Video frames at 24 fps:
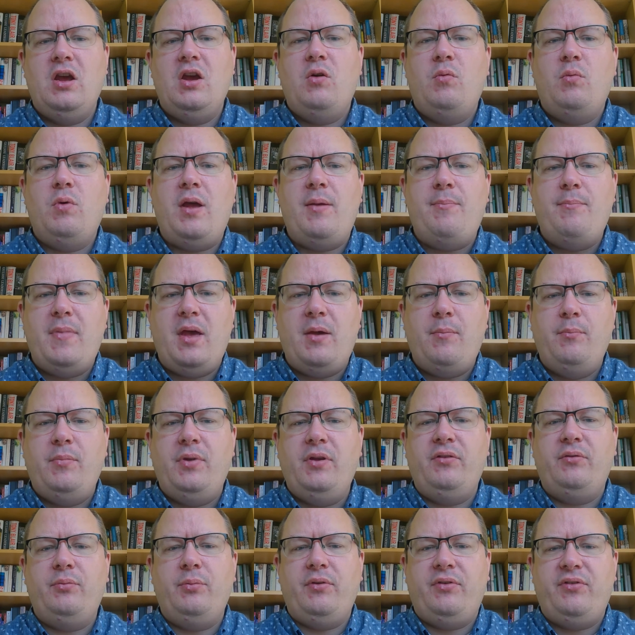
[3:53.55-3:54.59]
where
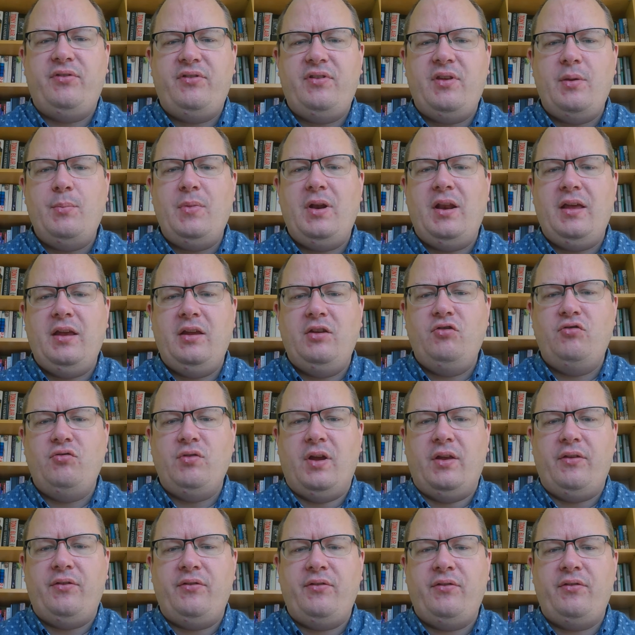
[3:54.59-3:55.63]
members with similar
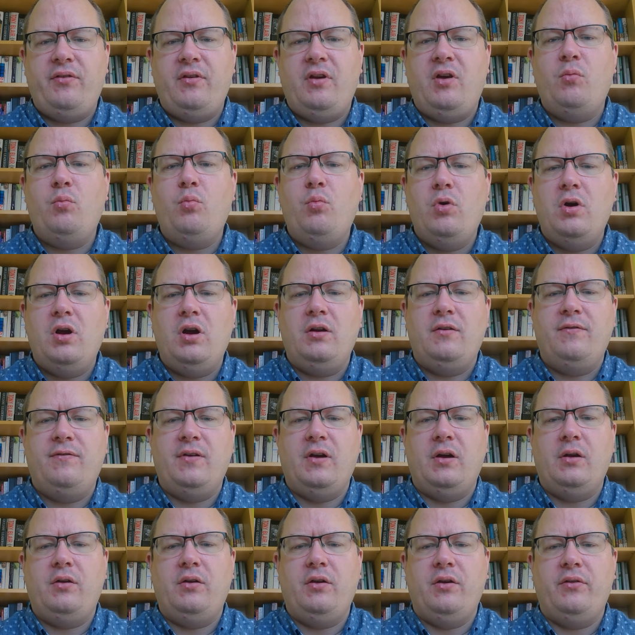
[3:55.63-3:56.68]
interests and work
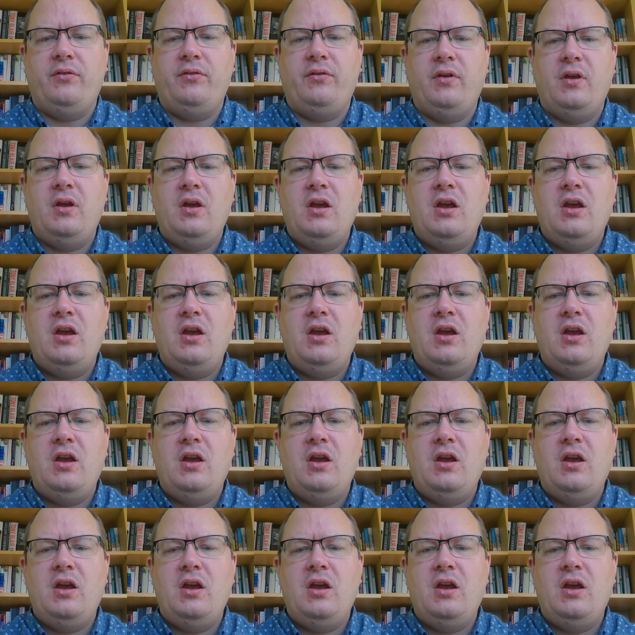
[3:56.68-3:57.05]
focus